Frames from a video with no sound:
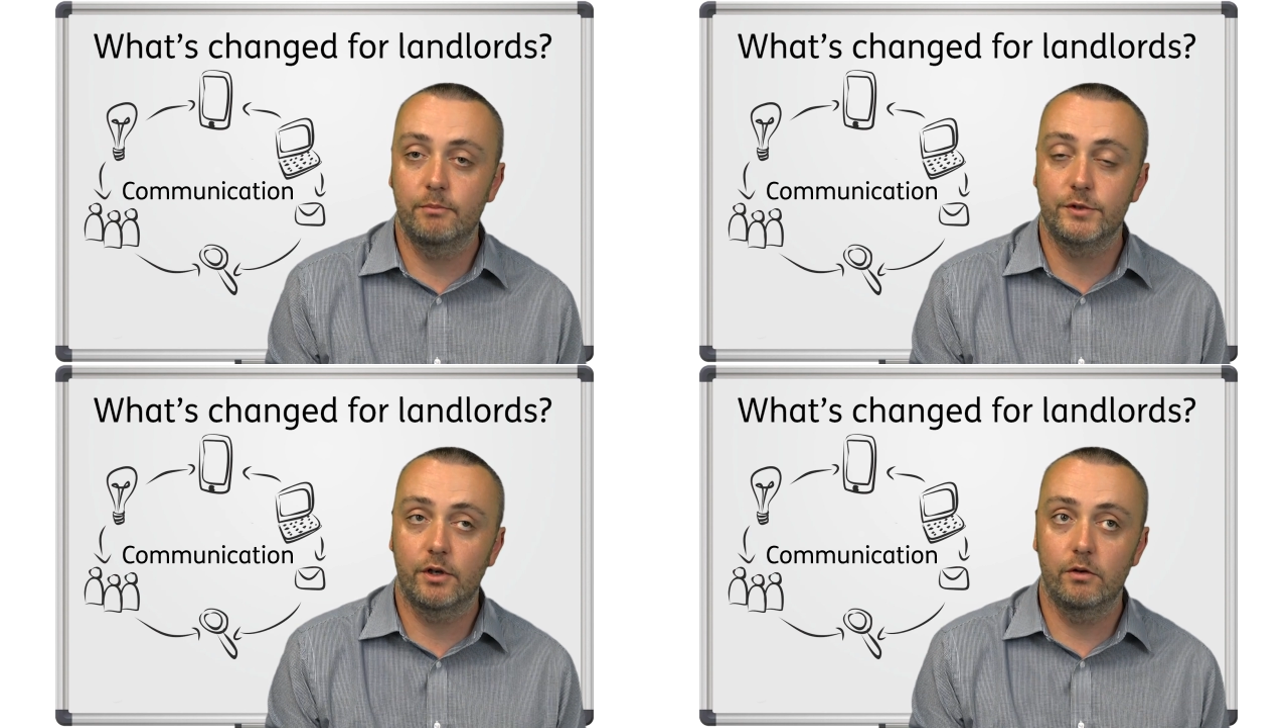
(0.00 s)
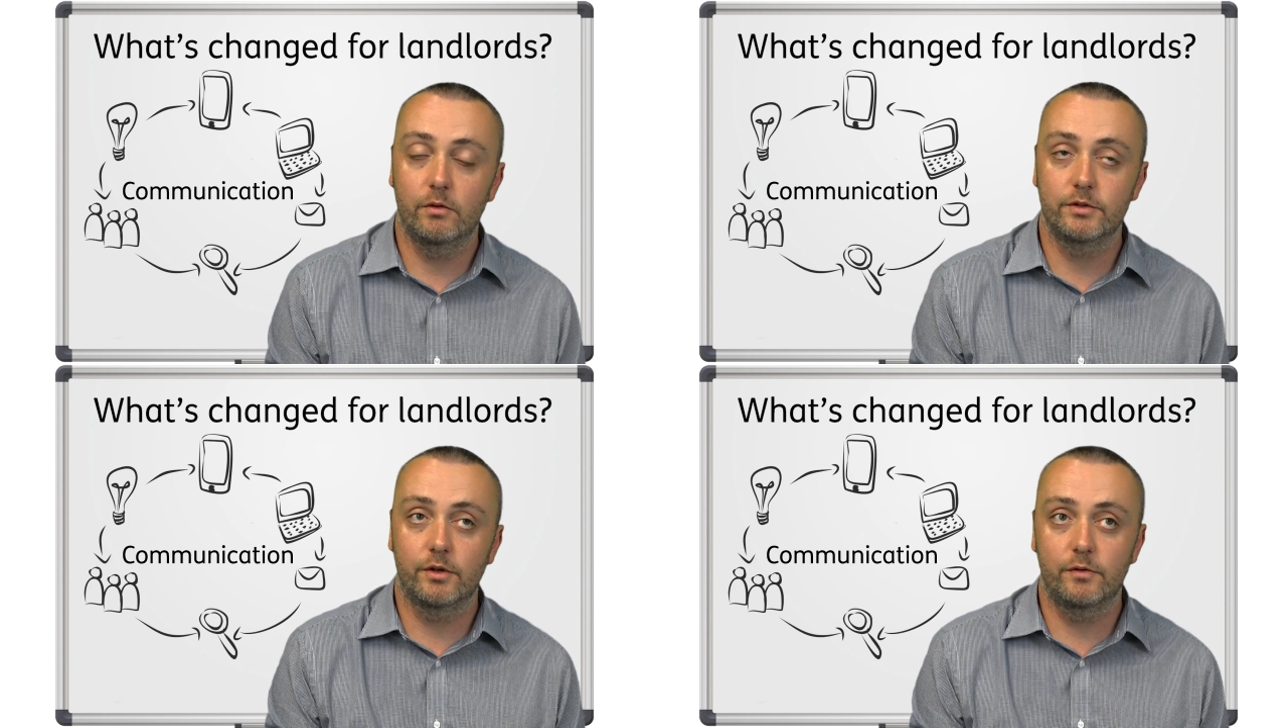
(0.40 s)

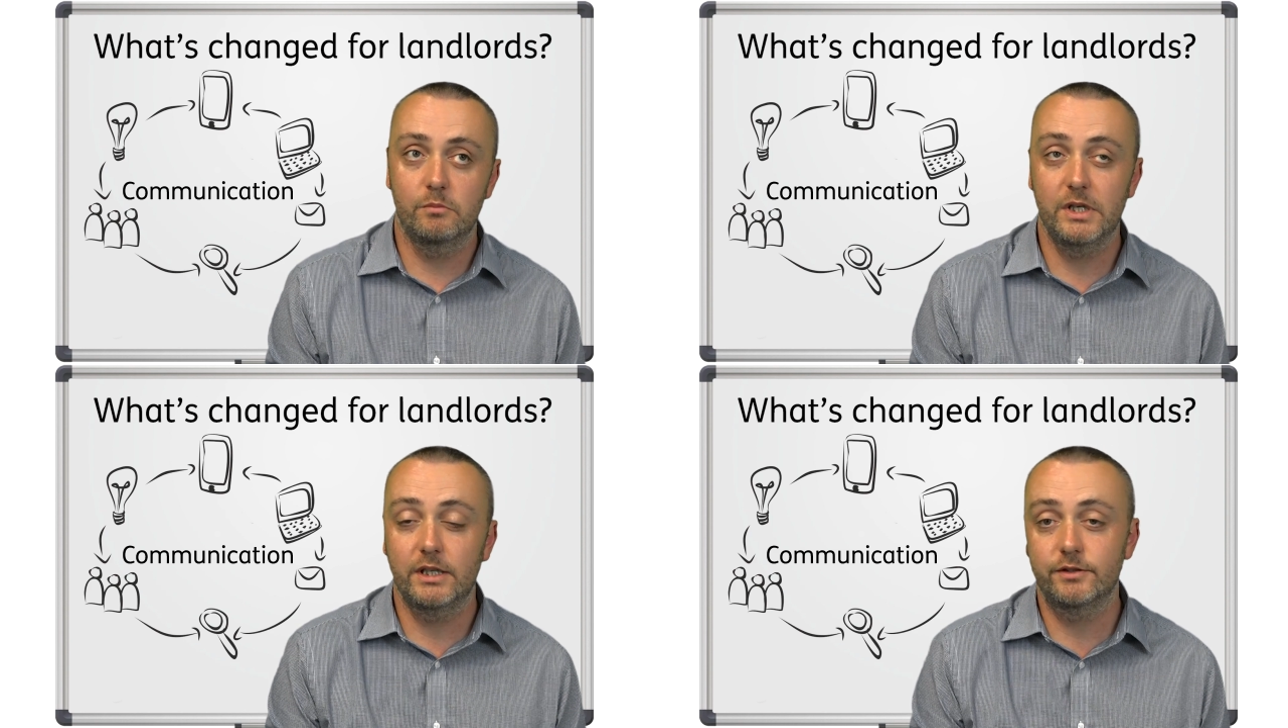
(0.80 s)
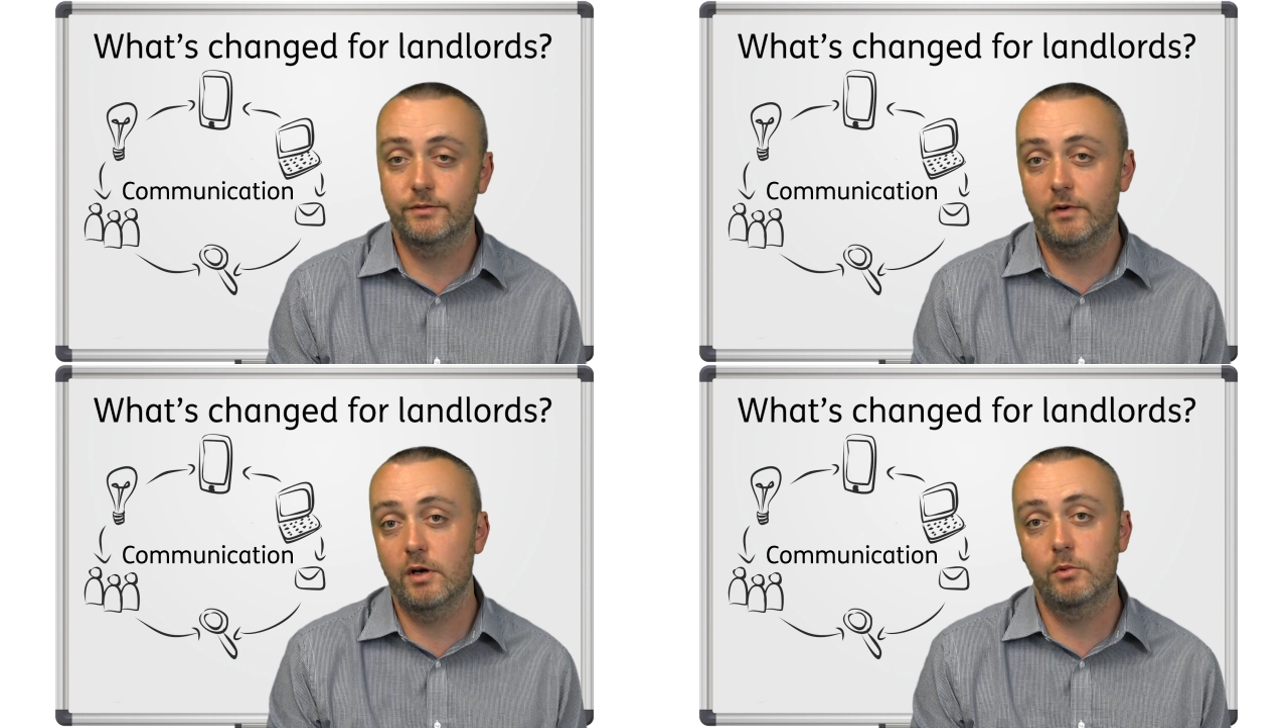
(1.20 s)
So for me, it's
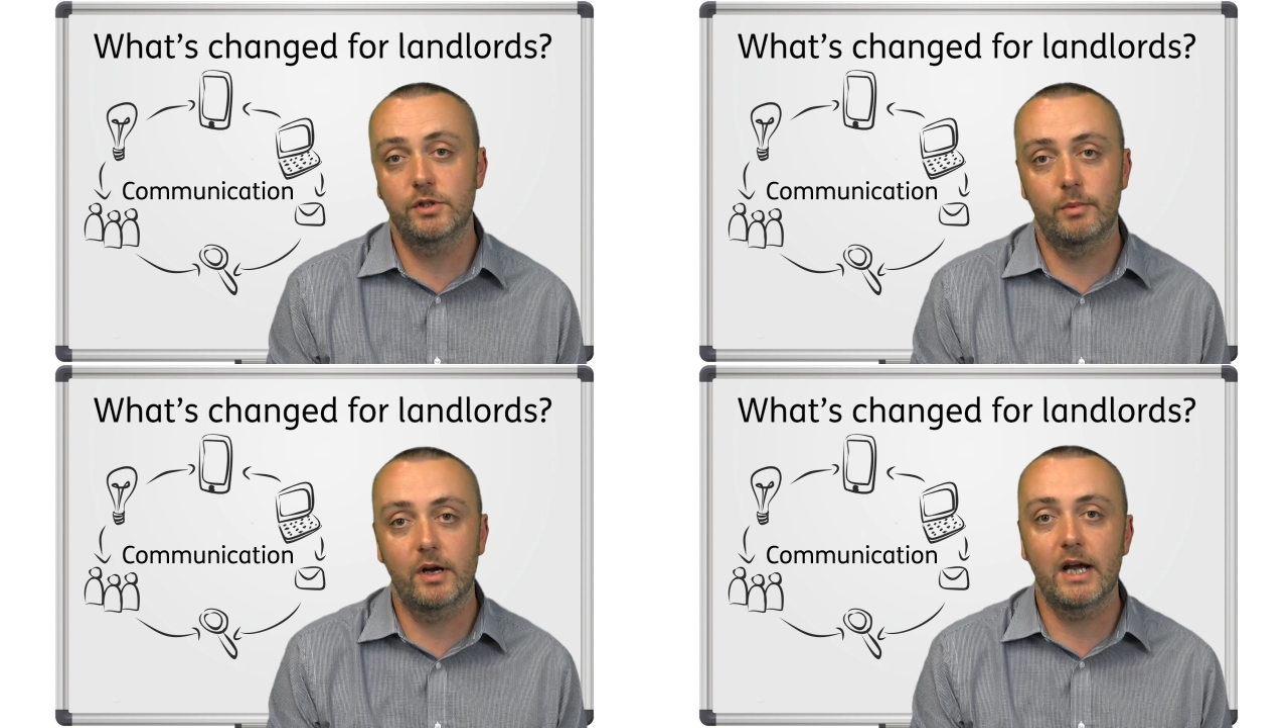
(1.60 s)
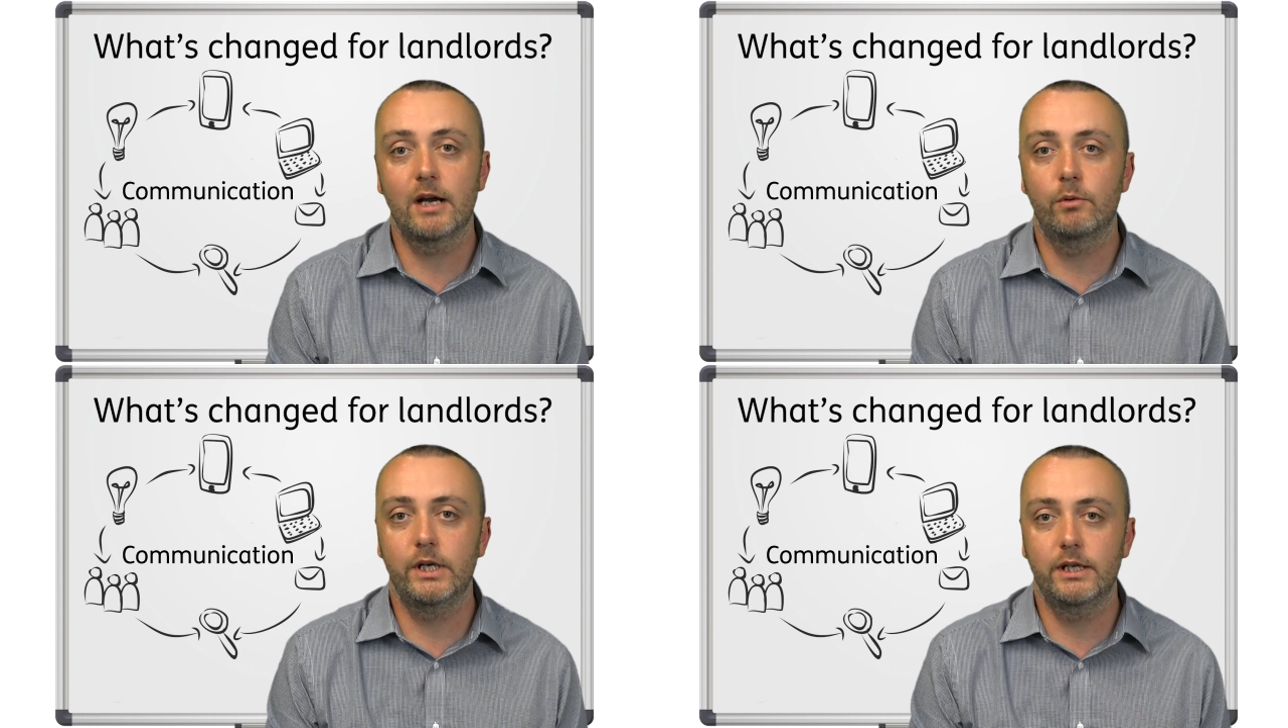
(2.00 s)
very much about
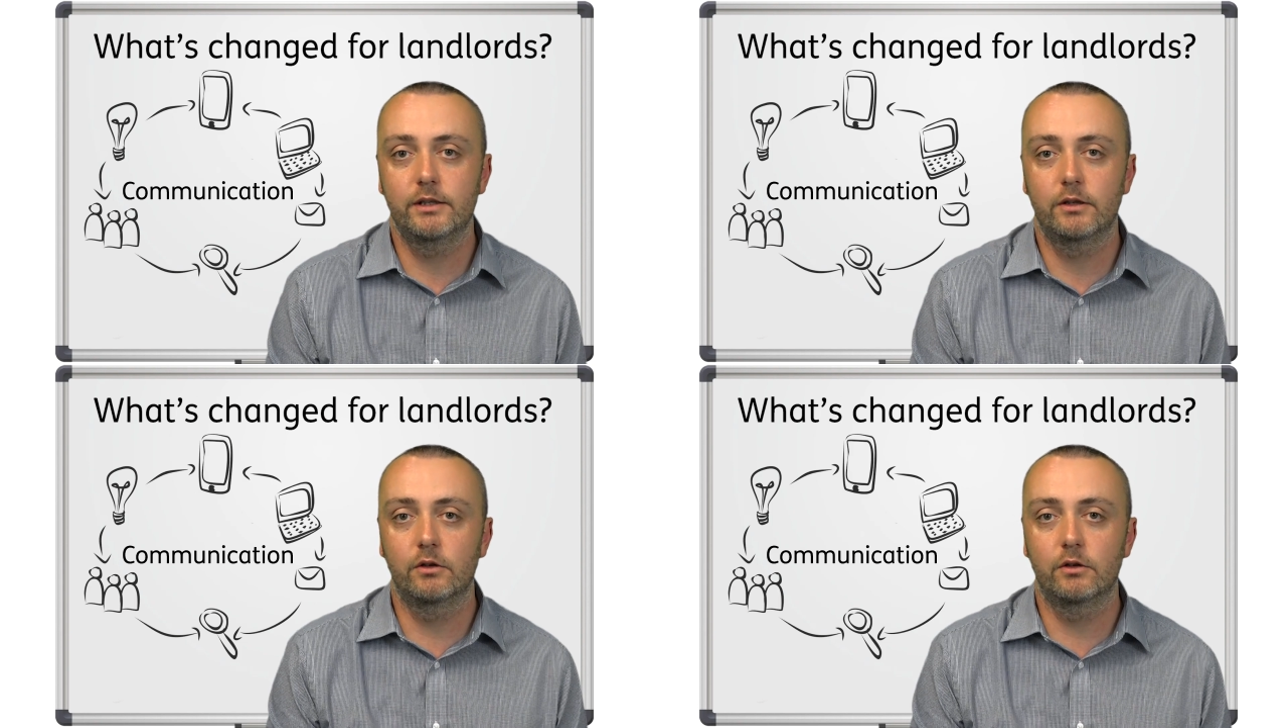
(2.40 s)
how we